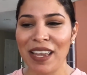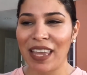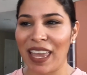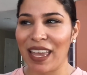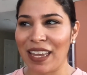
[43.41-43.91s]

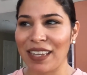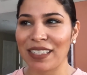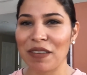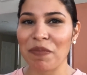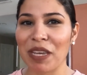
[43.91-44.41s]

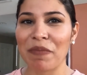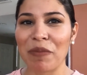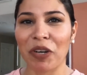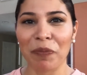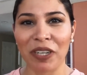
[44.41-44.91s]
and be a bit
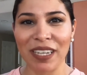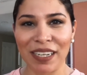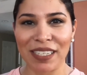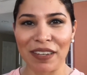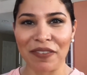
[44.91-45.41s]
more
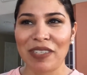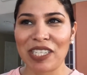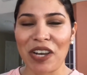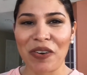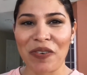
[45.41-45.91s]
productive.
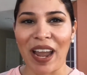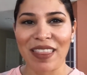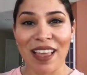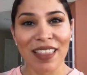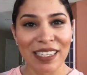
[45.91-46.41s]
So I
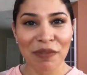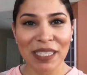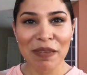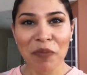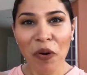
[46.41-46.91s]
think that's
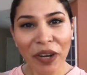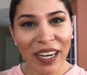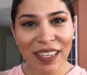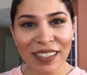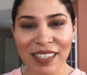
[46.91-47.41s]
what's
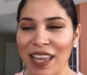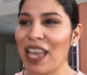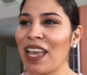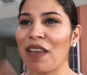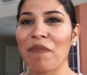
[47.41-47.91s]
important.
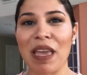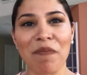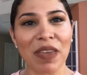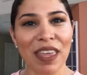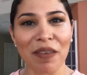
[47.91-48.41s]

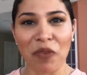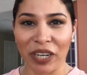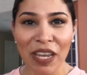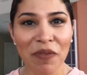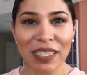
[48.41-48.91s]
Maybe the
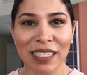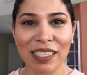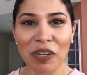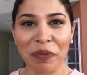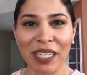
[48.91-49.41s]
morning wasn't
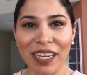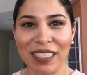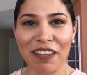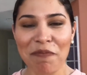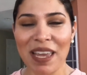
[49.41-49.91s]
so
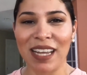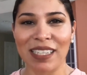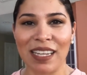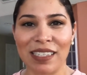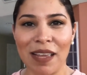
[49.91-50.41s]
productive because
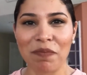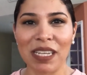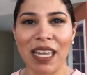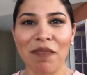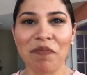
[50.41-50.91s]
I slept
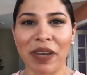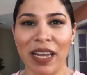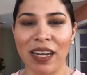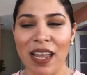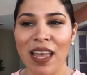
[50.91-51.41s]
in,
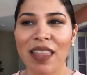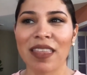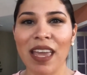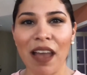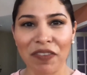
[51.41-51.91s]
but
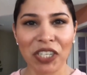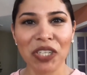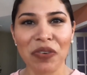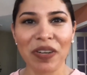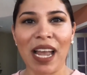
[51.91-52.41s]
the
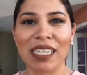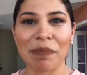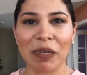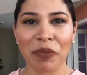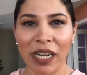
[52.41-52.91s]
afternoon has
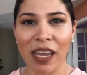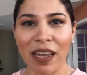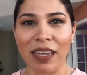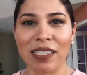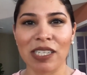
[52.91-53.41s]
been pretty
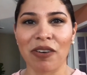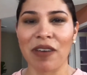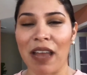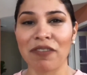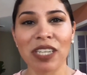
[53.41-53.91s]
good. So
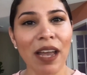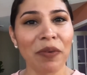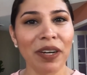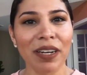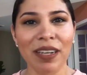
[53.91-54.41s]
I've
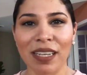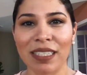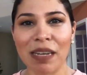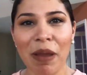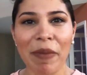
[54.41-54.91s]
showered,
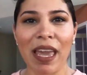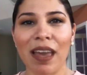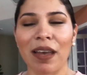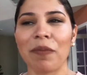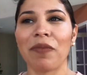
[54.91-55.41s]
did my
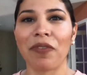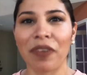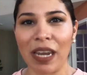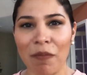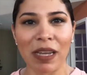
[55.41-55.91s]
makeup,
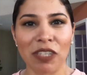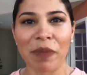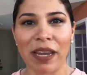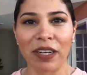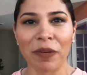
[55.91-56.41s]
feeling much
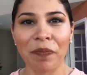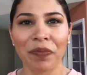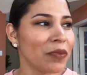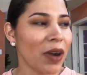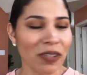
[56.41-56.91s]
better.
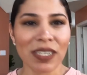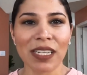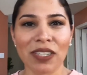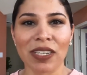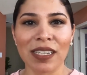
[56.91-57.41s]
Washed the
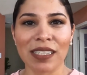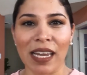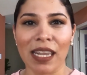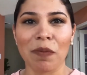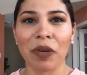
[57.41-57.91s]
dishes, I
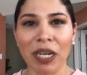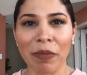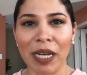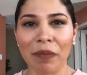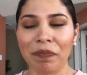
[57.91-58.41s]
need to put them
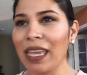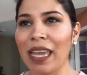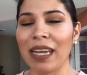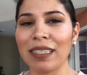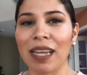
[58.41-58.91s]
up,
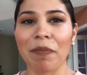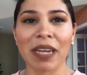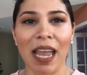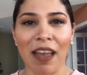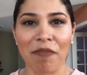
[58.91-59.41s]
and I'm
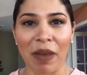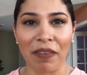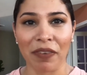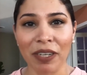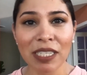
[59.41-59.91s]
gonna have my
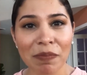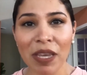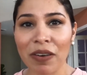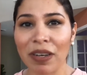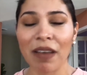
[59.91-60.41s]
first
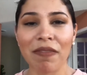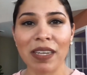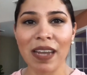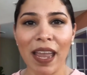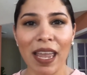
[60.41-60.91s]
meal of the
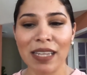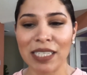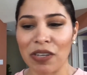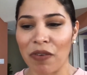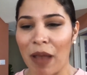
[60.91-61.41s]
day.
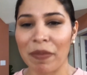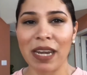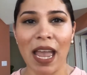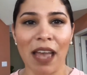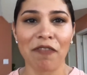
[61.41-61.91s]
So I'm
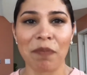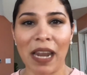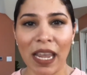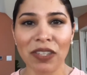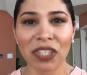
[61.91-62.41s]
gonna have
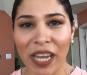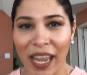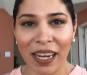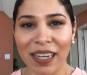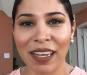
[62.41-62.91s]
plain
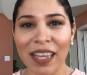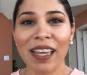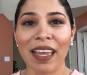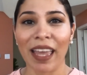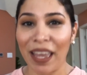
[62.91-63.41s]
Jane
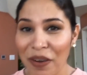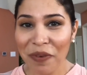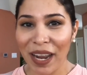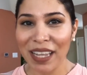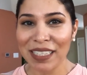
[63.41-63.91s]
egg
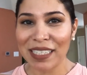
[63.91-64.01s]
whites